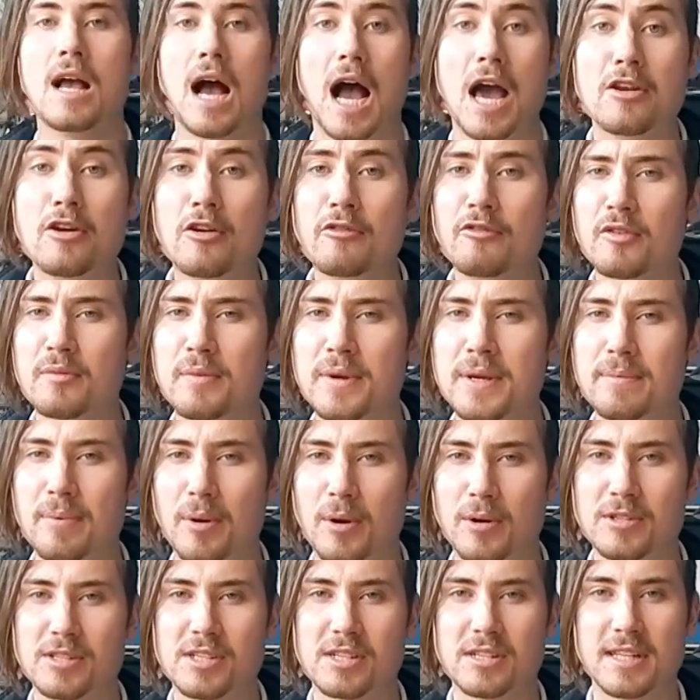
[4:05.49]
I know for me
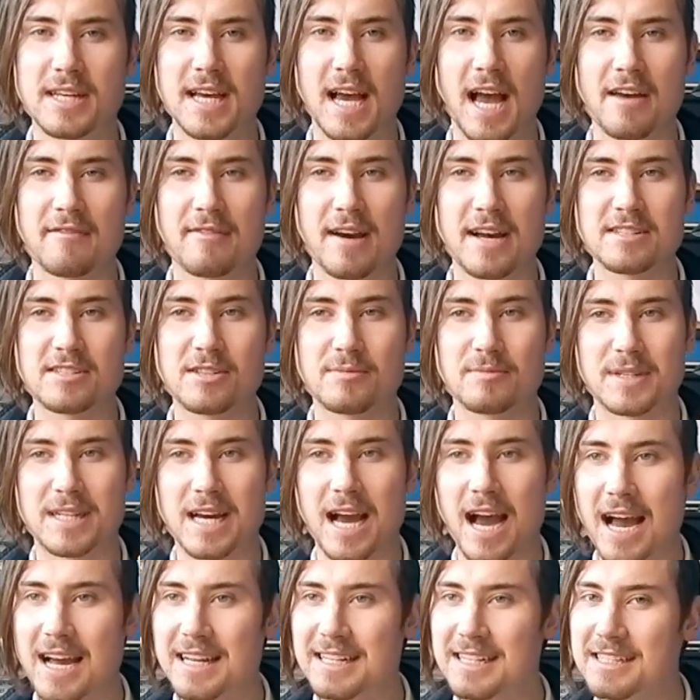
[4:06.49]
personally, I've had some
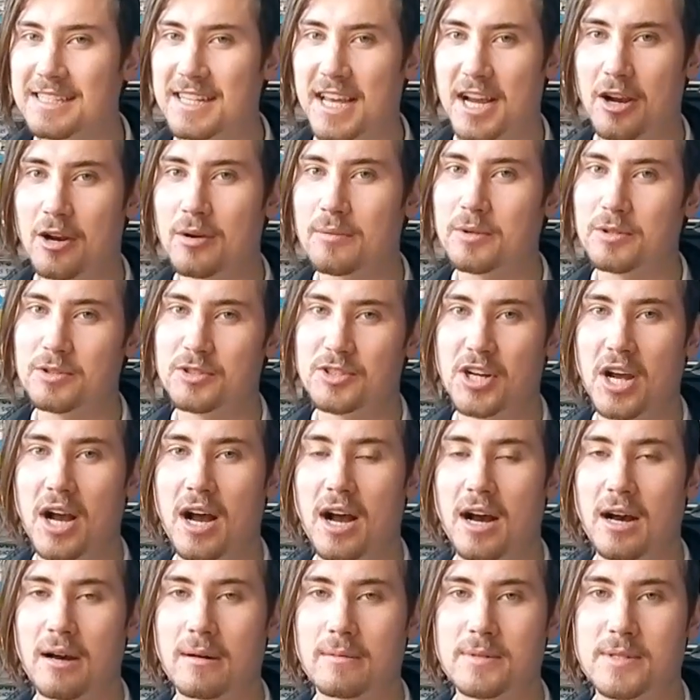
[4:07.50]
kind of terrible
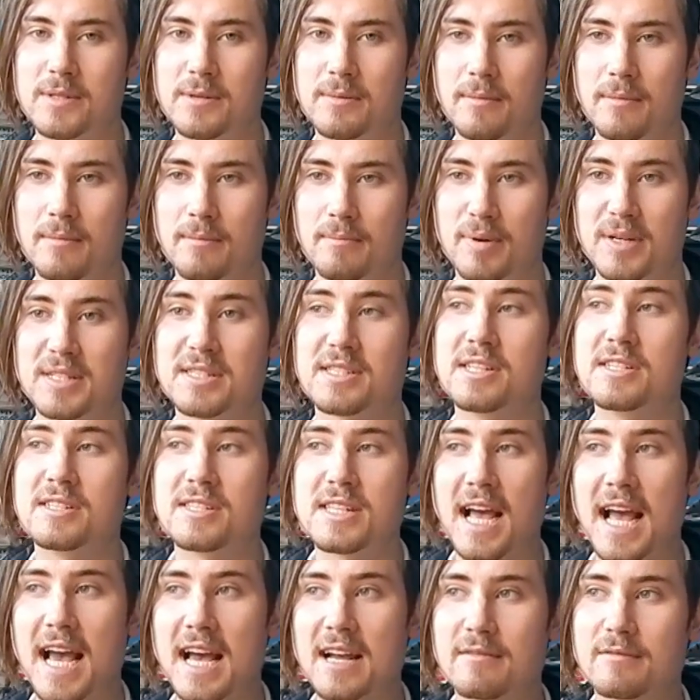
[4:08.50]
jobs, but
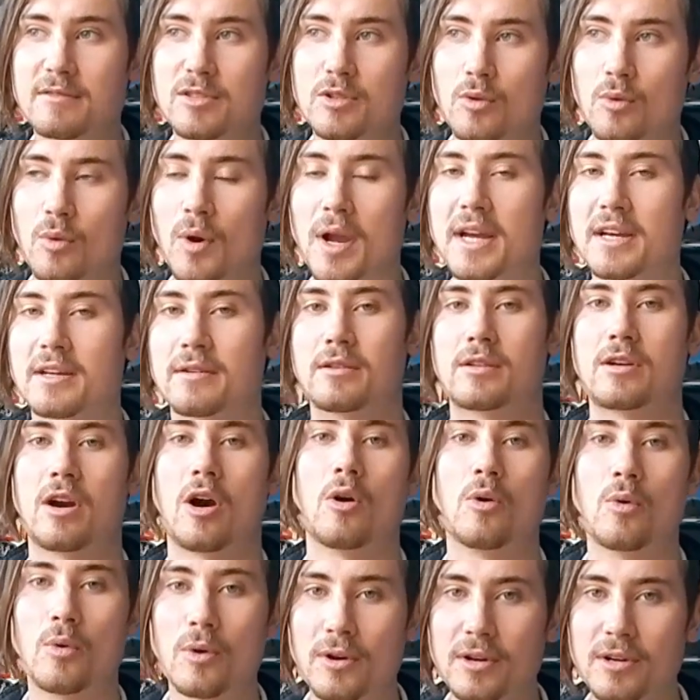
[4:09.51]
since I had great
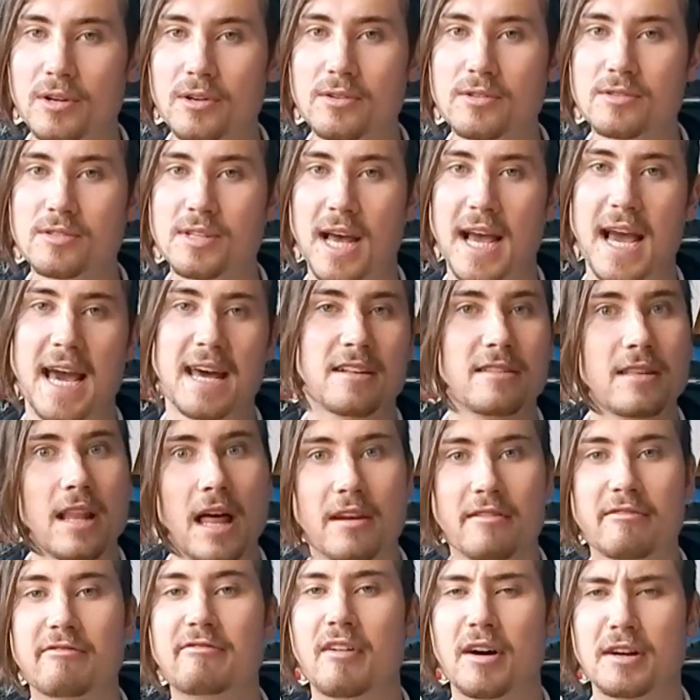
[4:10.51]
coworkers, I had a
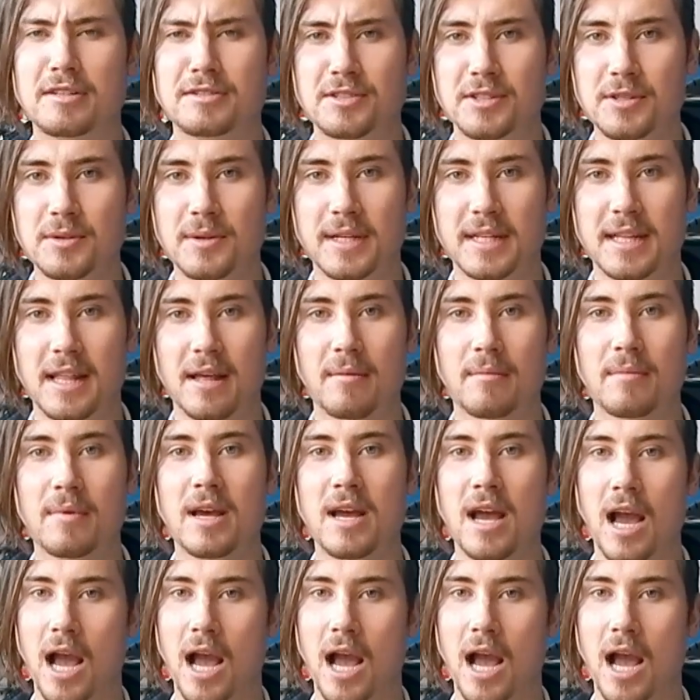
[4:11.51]
lot of fun doing them.